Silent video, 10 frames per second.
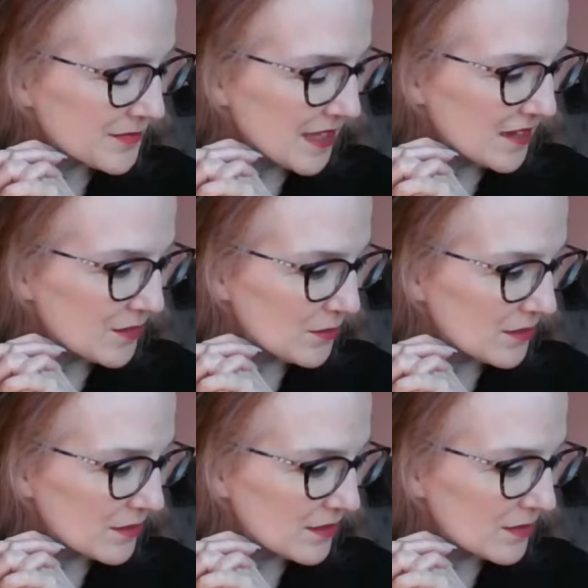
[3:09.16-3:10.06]
How you
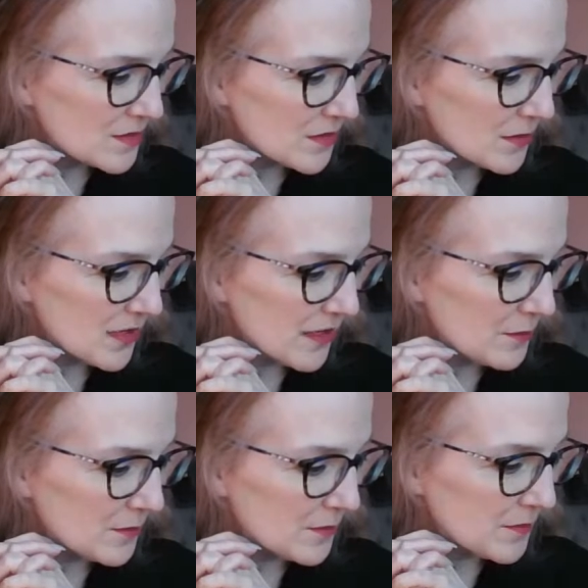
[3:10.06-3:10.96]
doing? He comes to my lap.
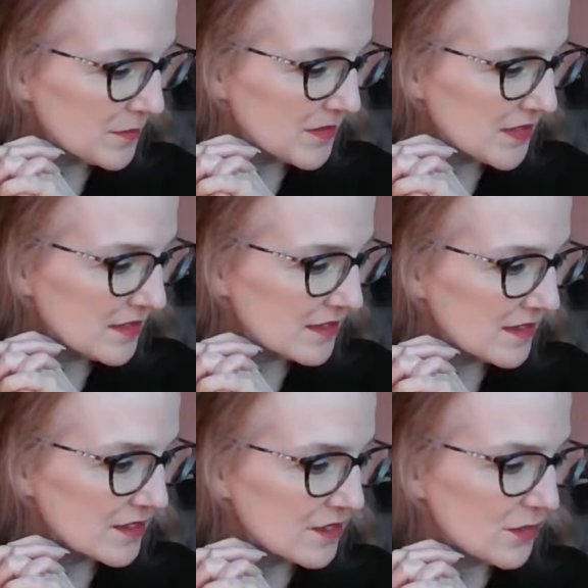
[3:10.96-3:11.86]
He's
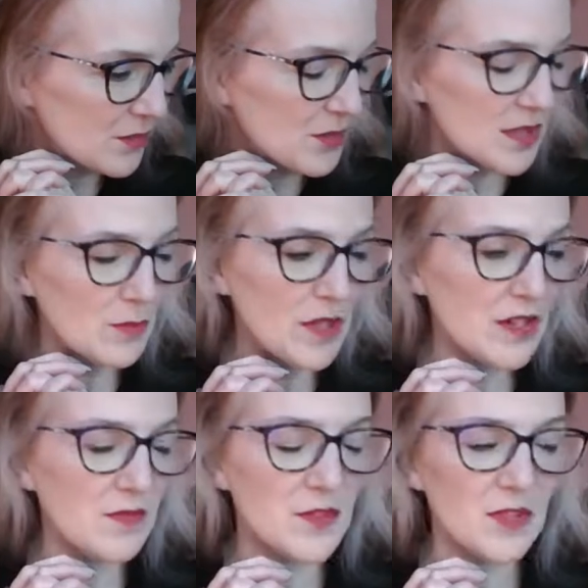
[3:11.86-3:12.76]
like, no, you kicked me
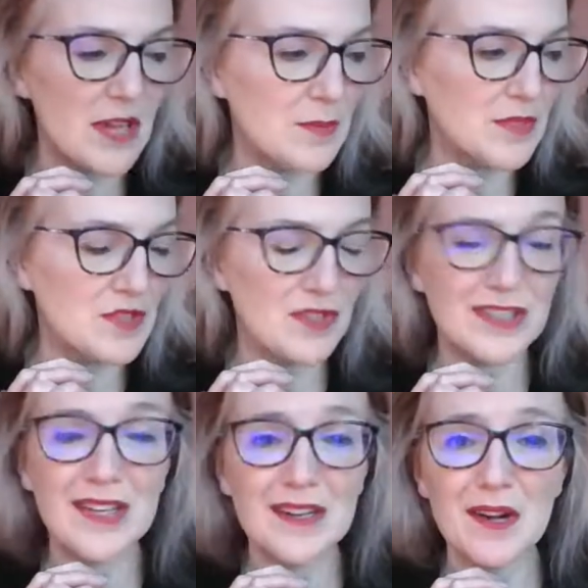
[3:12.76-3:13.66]
off your lap because you
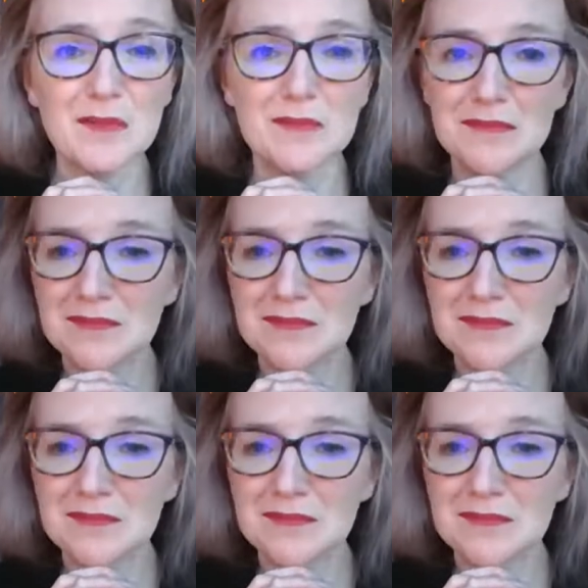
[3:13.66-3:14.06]
had to get out.